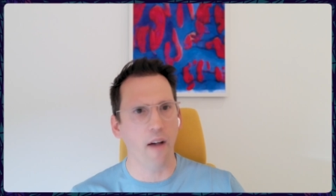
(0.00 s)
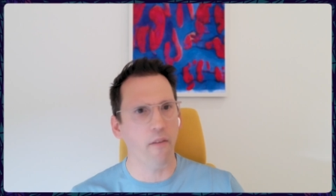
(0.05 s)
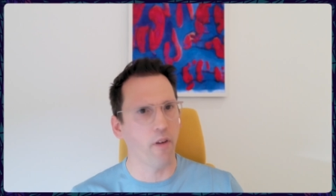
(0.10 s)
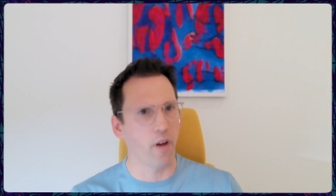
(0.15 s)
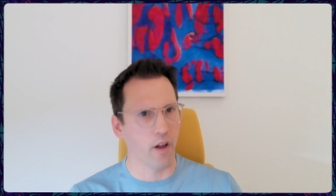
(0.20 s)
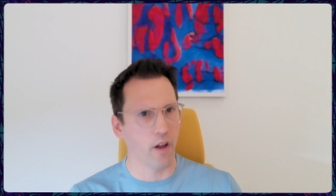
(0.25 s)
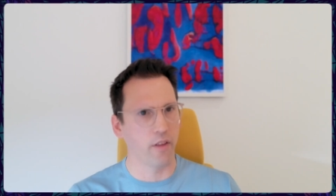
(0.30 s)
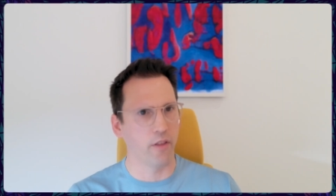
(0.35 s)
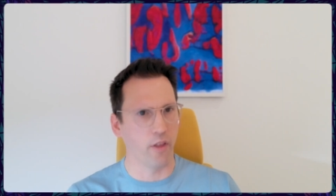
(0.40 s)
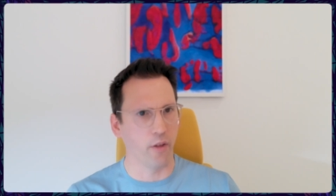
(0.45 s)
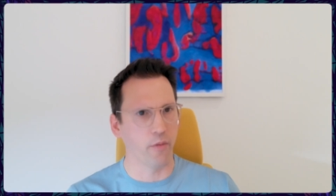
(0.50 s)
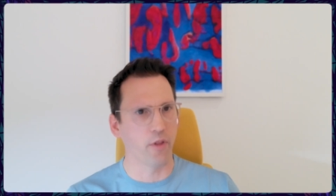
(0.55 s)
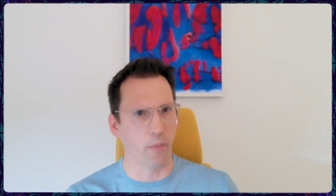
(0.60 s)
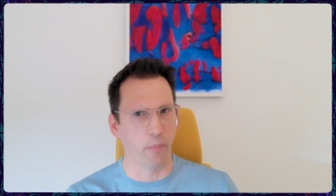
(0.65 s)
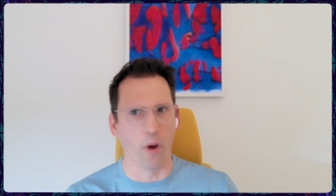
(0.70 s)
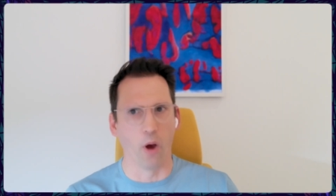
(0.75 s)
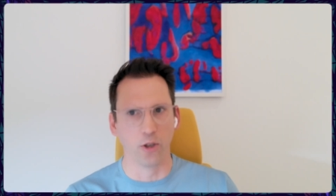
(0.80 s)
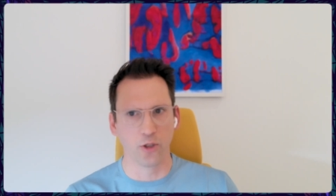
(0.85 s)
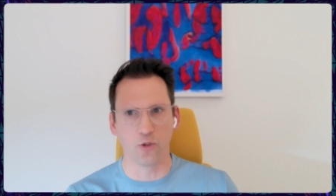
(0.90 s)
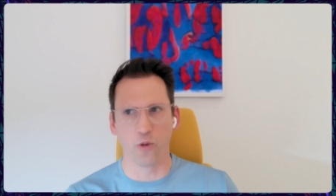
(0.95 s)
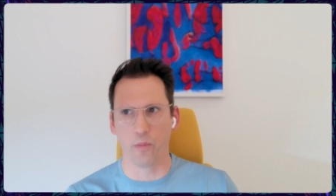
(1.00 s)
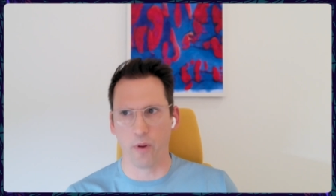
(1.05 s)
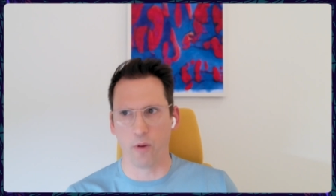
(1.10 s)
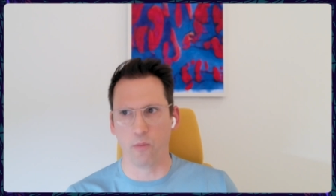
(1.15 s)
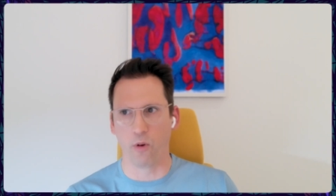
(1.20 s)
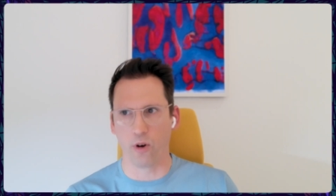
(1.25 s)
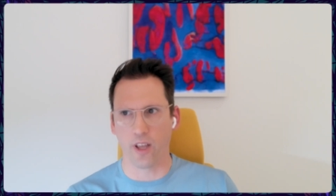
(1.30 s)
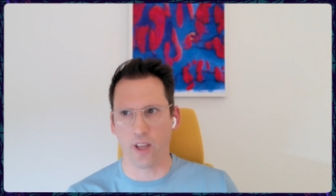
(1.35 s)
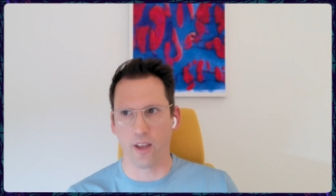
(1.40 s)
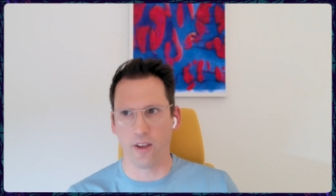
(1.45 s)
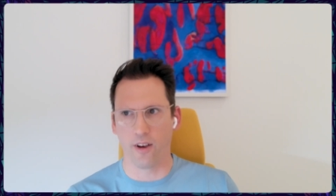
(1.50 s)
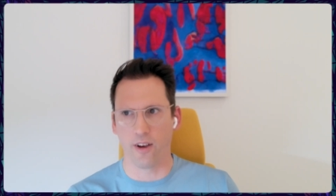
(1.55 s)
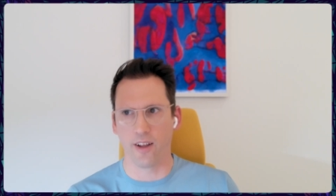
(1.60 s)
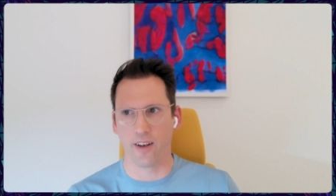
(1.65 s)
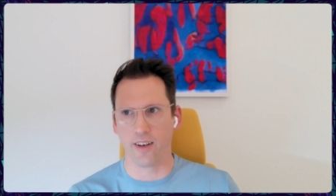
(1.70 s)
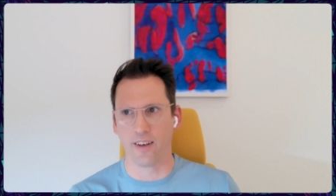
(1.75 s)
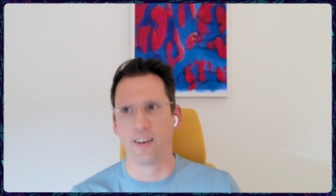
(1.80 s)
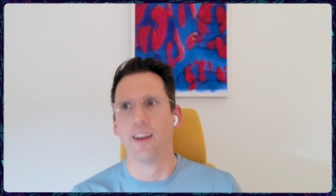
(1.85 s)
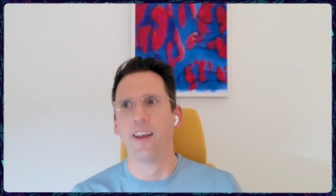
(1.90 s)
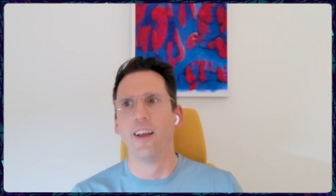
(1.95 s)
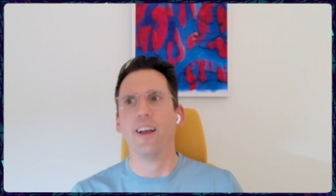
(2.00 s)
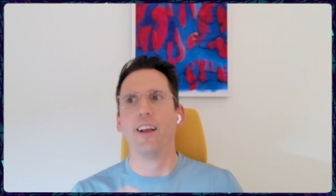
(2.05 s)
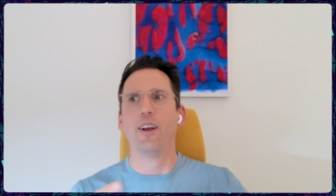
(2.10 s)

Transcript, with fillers: have the host we've been working on